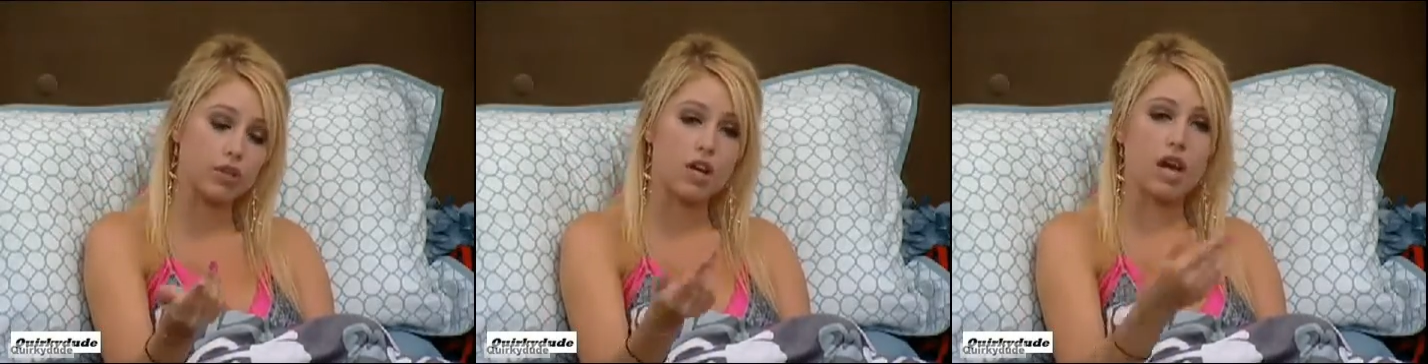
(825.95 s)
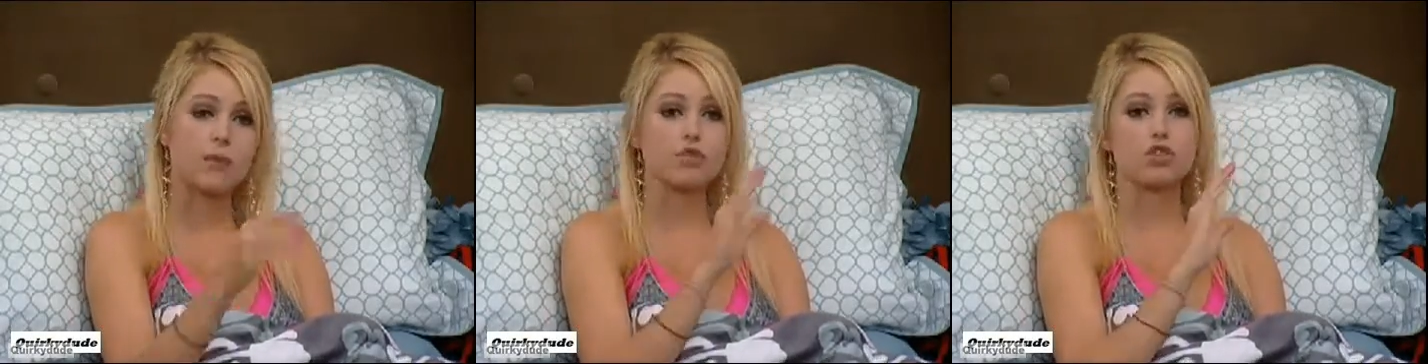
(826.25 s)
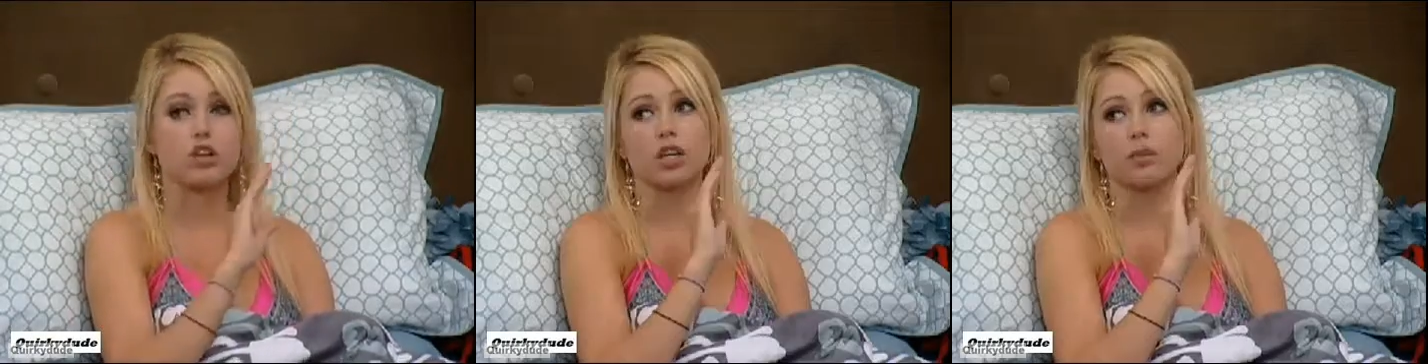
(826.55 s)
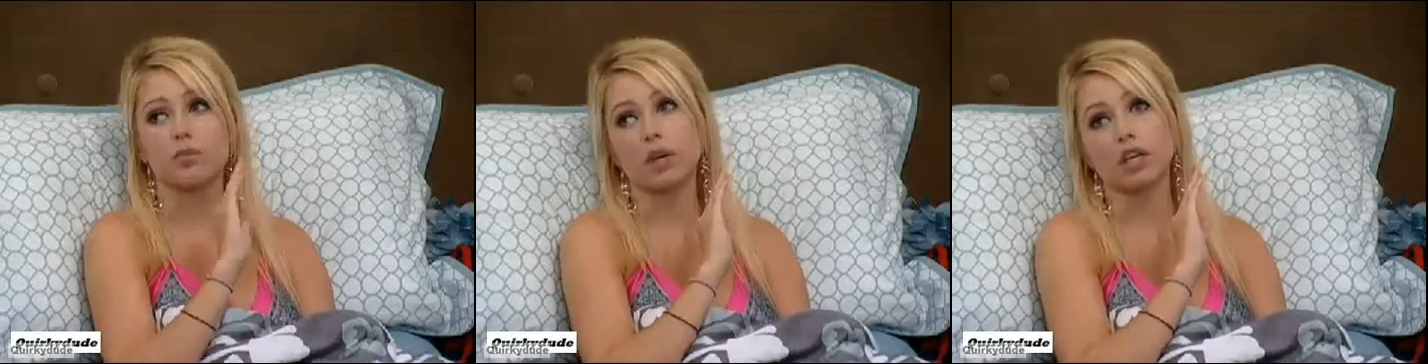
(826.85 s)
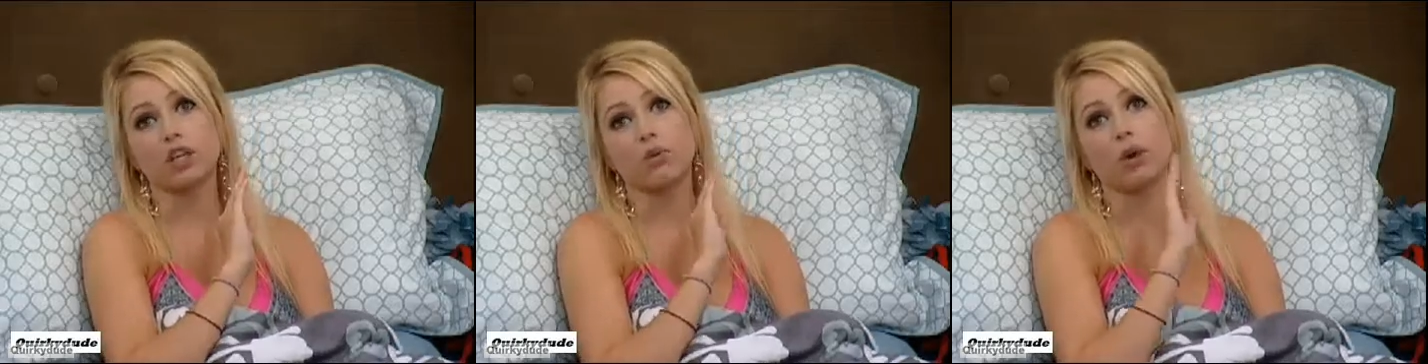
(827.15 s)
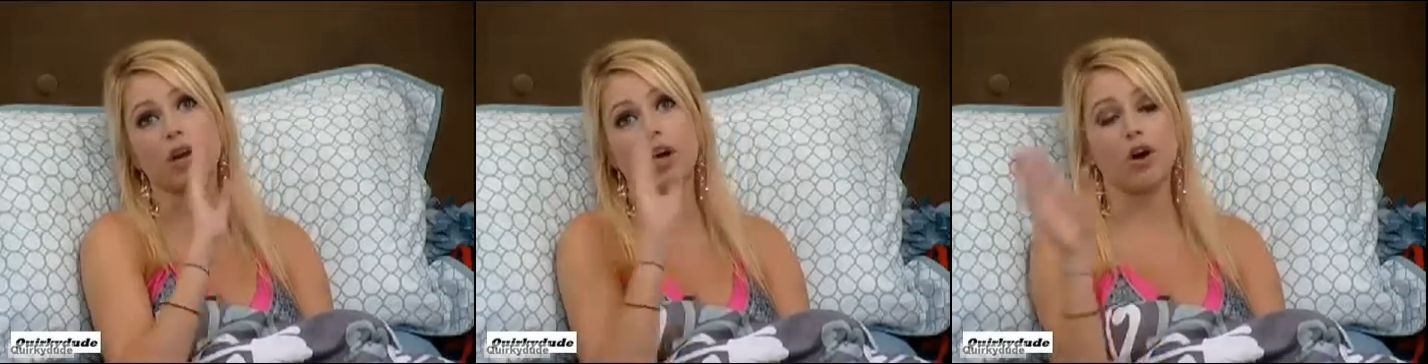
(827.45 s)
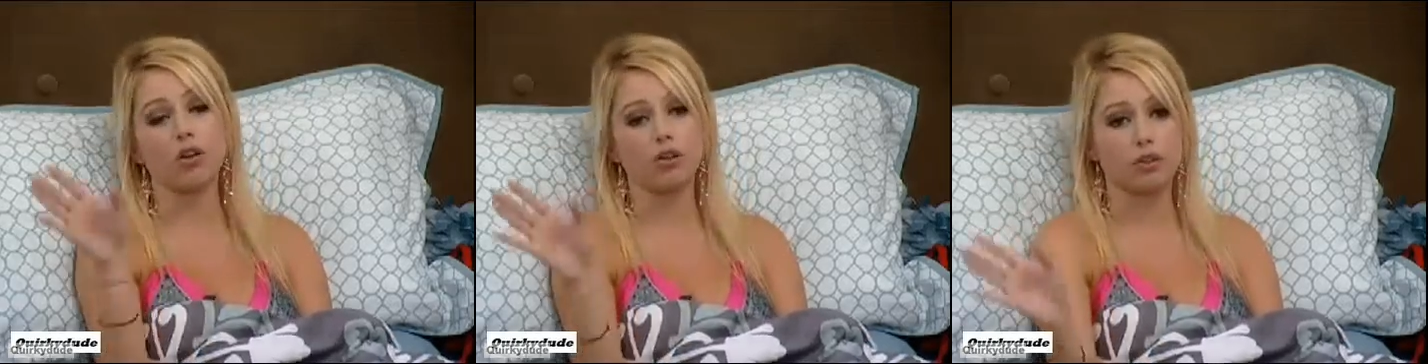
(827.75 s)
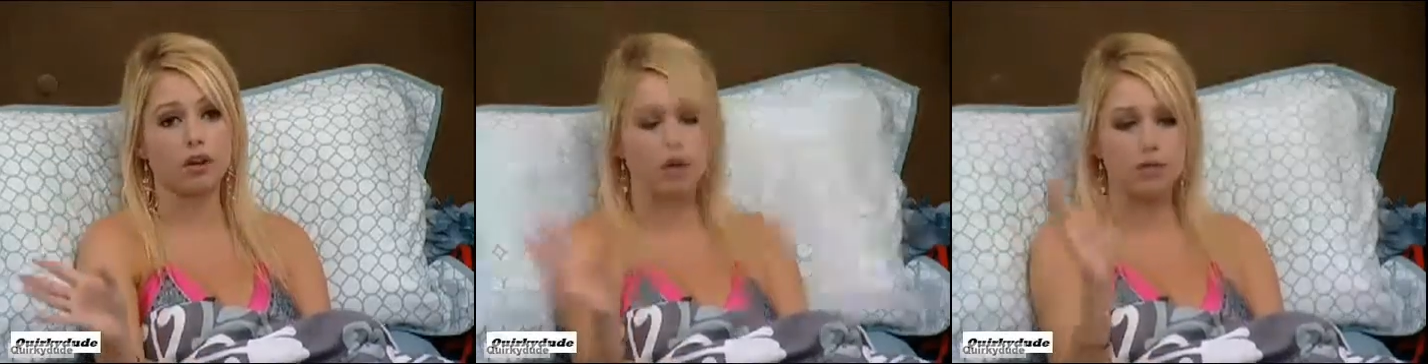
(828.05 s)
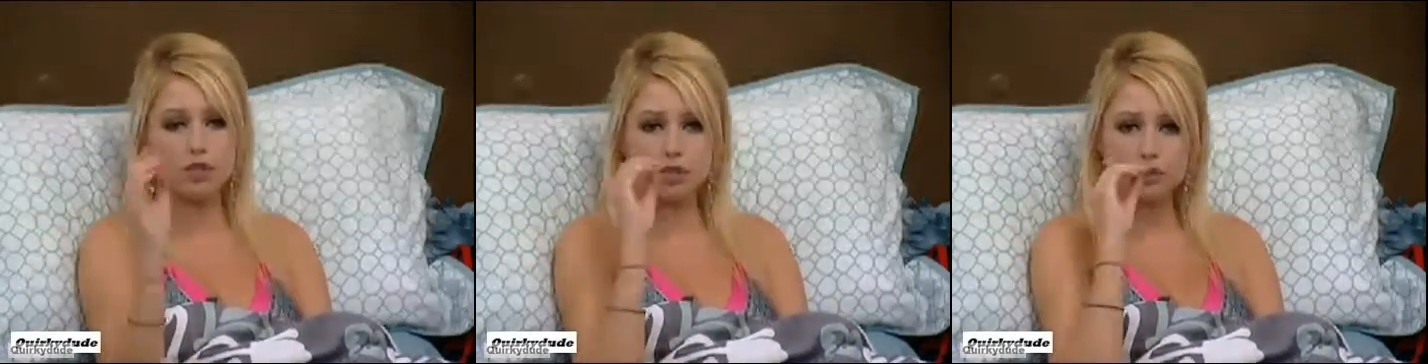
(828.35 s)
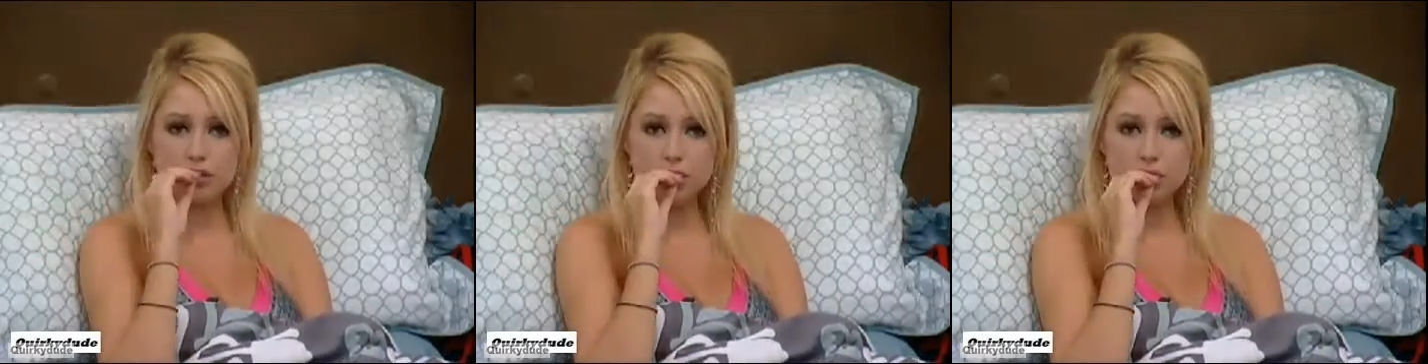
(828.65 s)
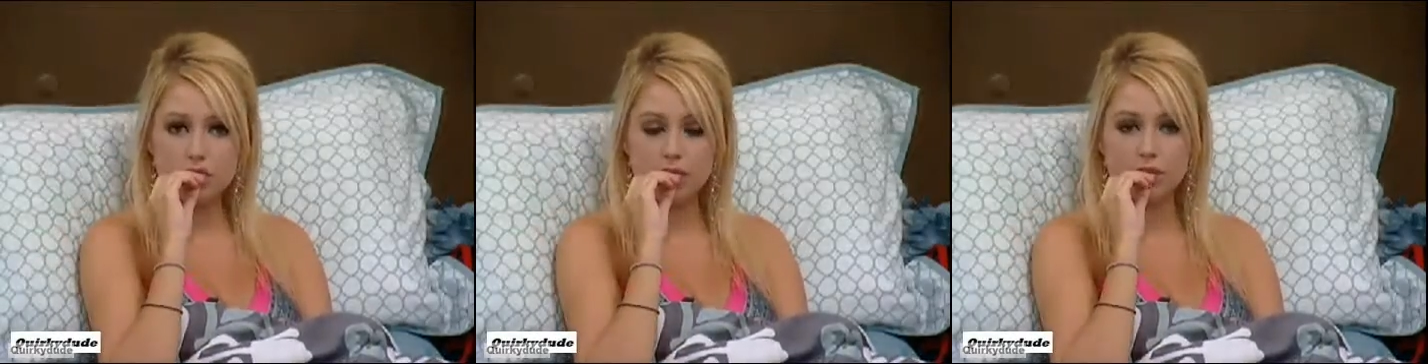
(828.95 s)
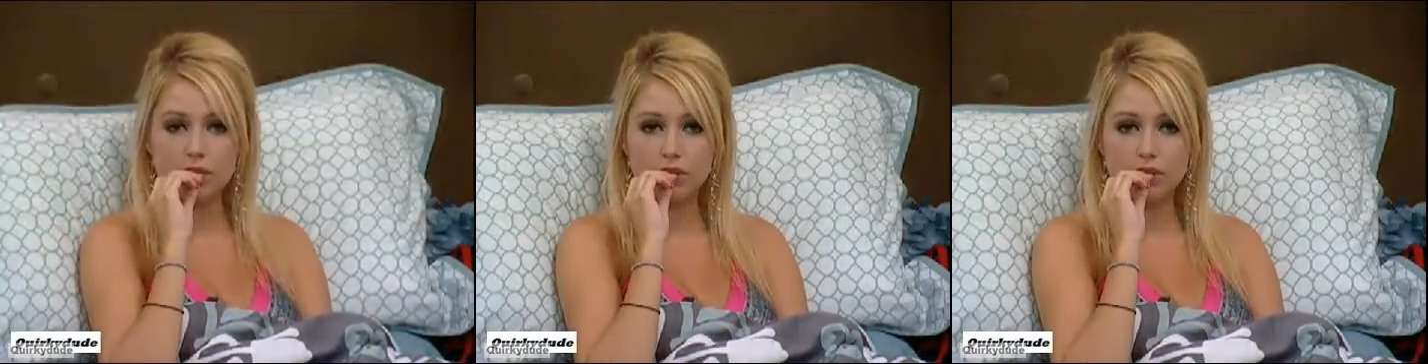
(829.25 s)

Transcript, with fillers: I'm just trying to make you weigh all of your options type deal.